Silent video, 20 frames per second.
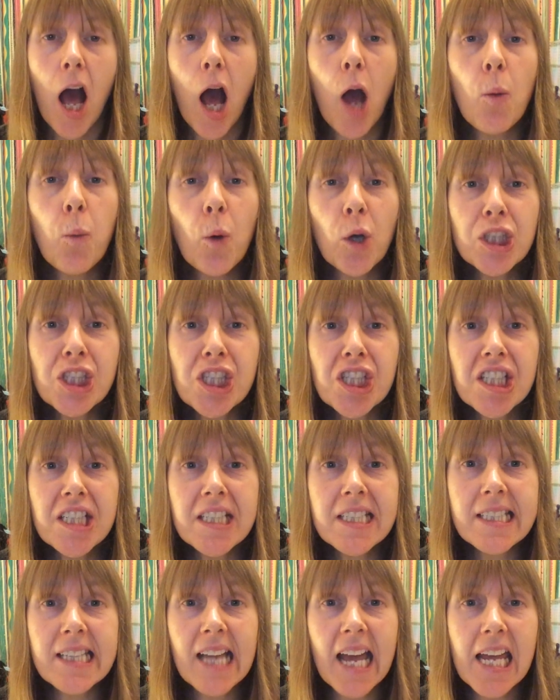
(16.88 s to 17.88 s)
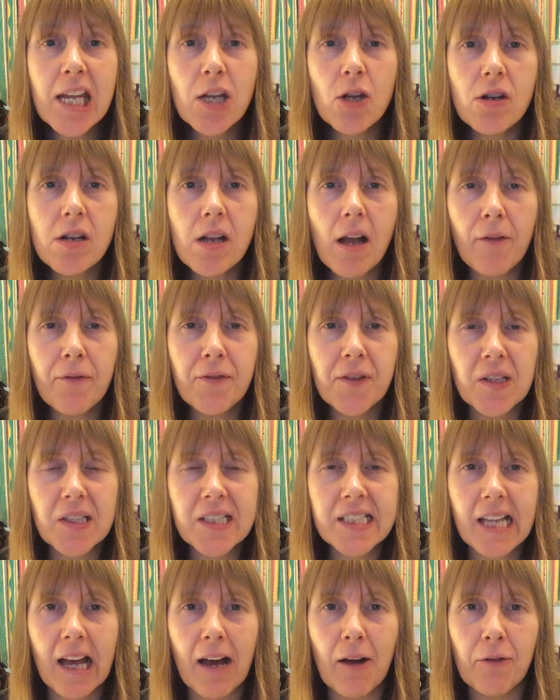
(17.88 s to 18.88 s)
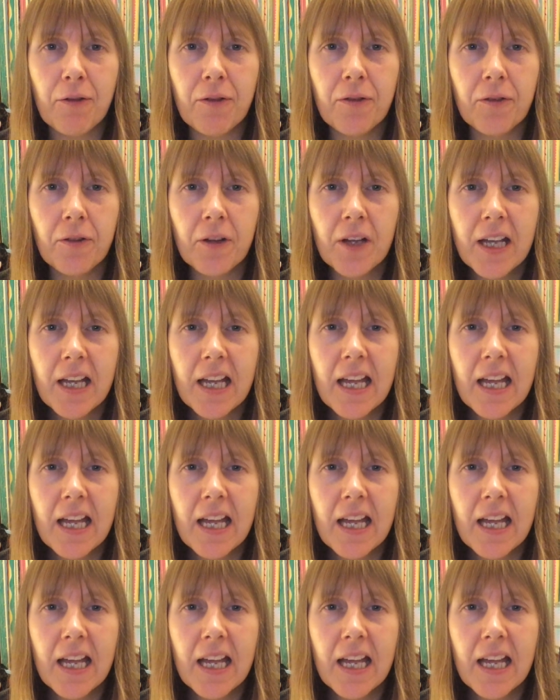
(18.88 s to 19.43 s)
I want you to say you love yourself